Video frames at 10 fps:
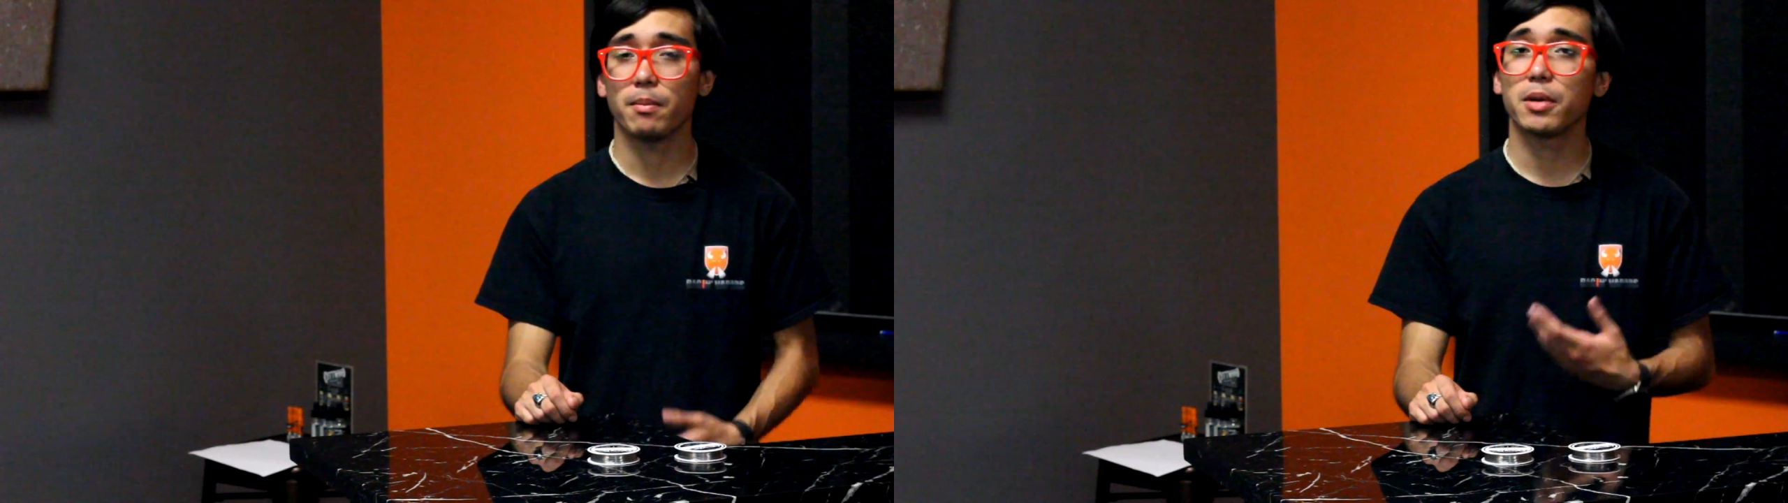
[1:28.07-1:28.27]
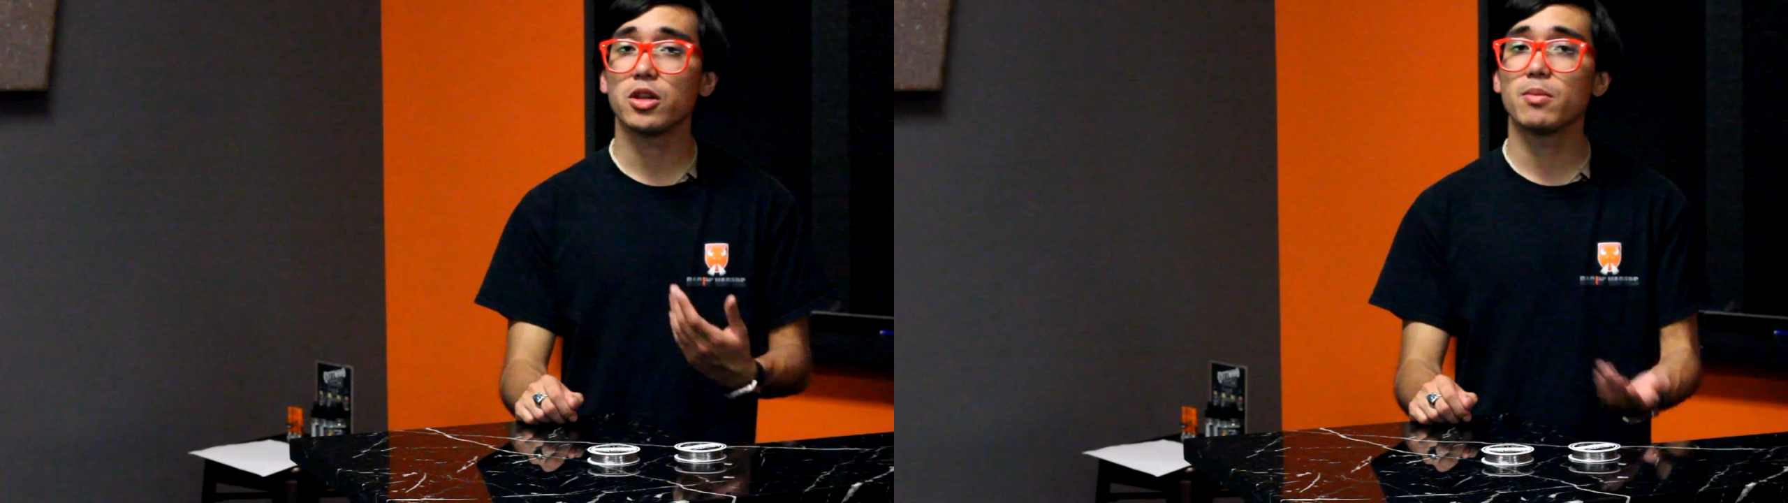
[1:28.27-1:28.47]

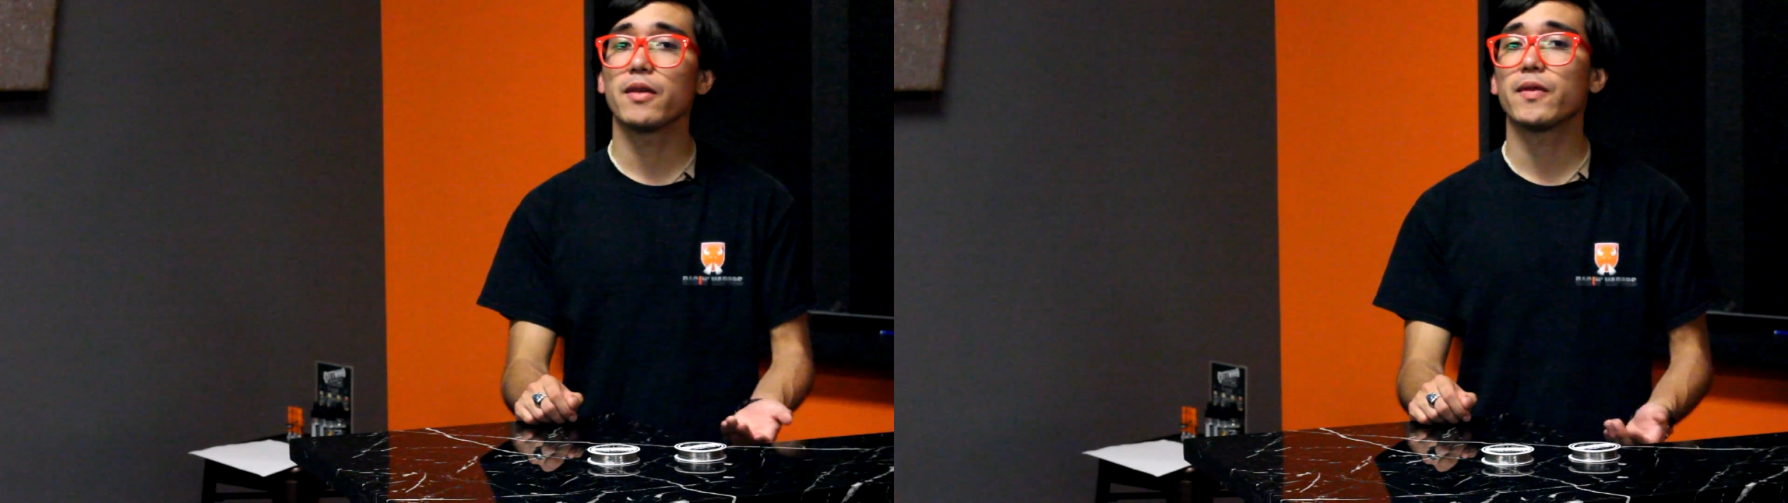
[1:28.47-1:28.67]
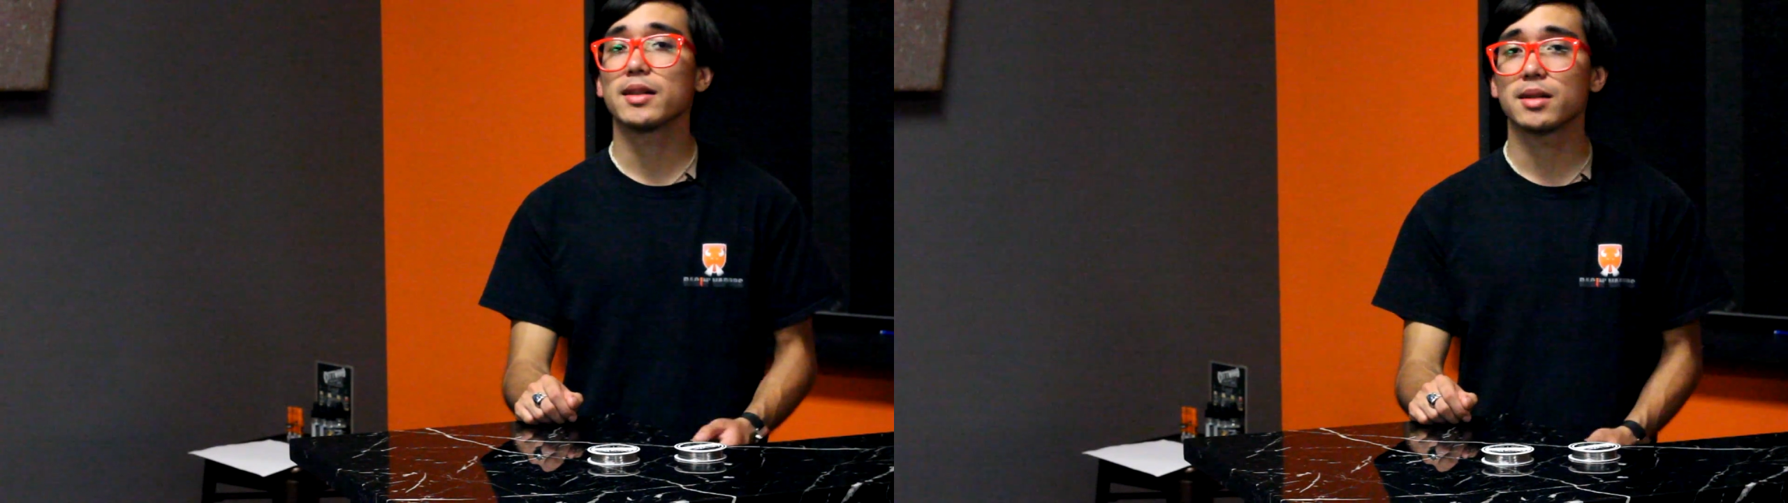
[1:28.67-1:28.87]
but you might
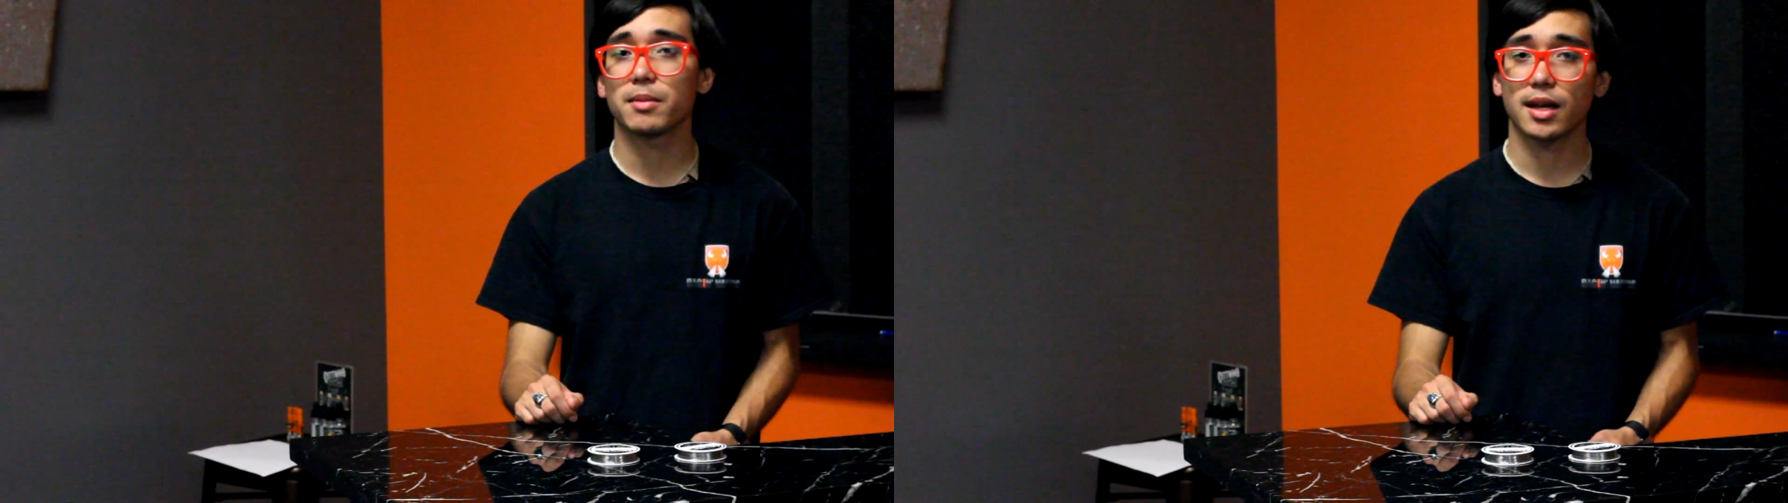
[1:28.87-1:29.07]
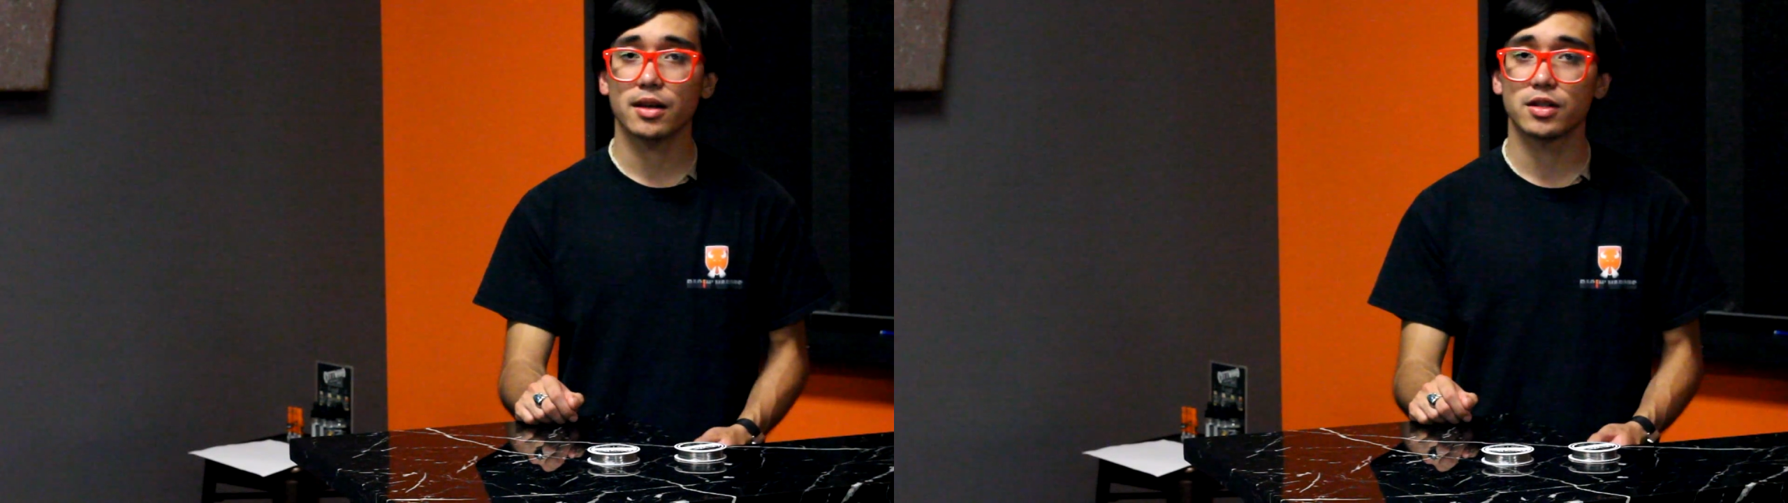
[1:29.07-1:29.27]
find
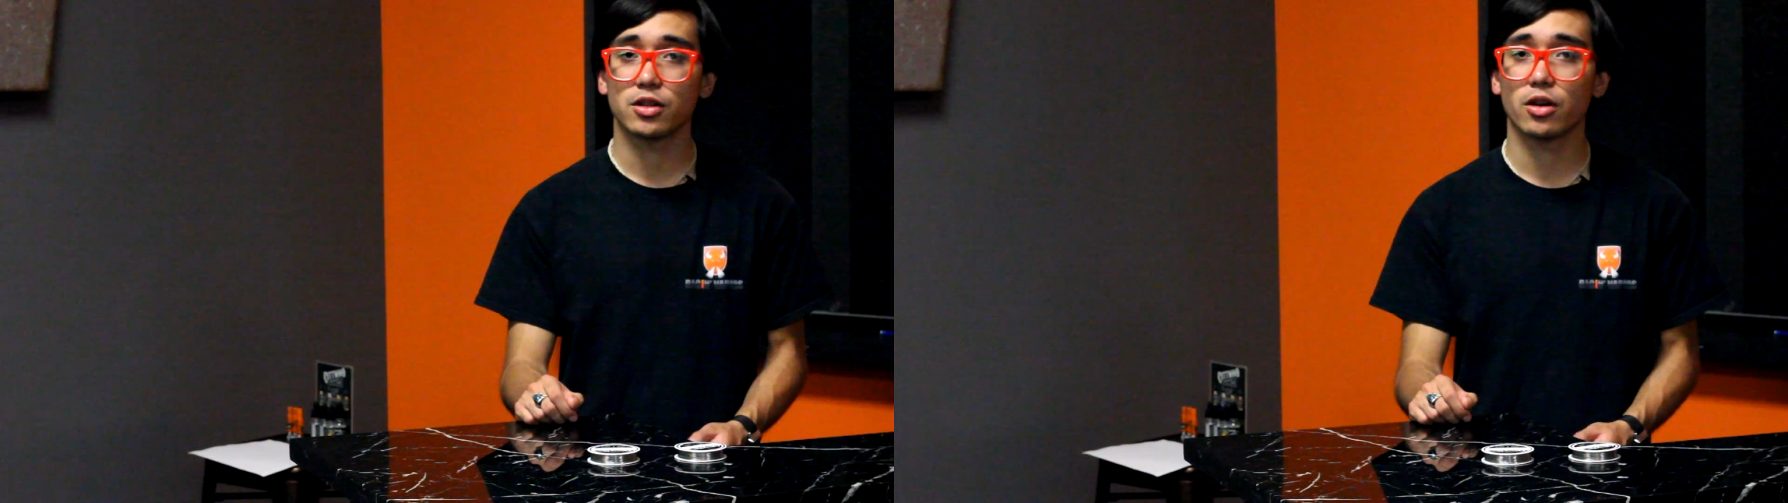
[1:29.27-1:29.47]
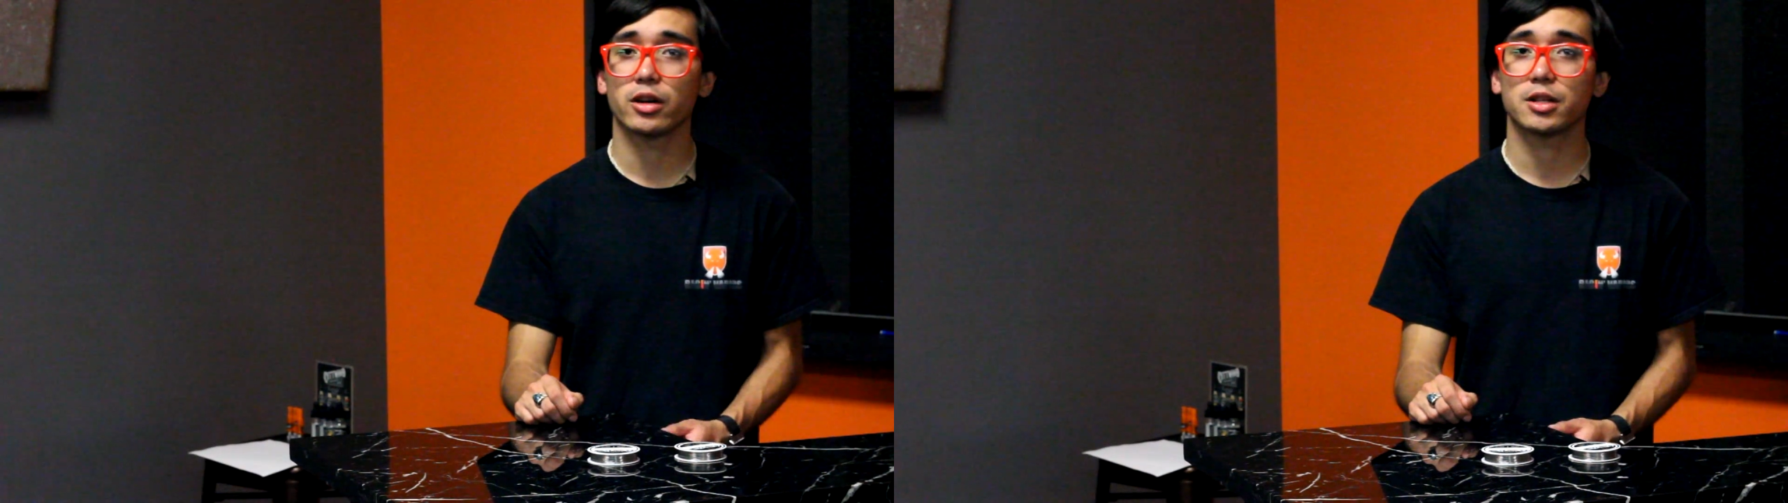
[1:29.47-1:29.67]
something else in your own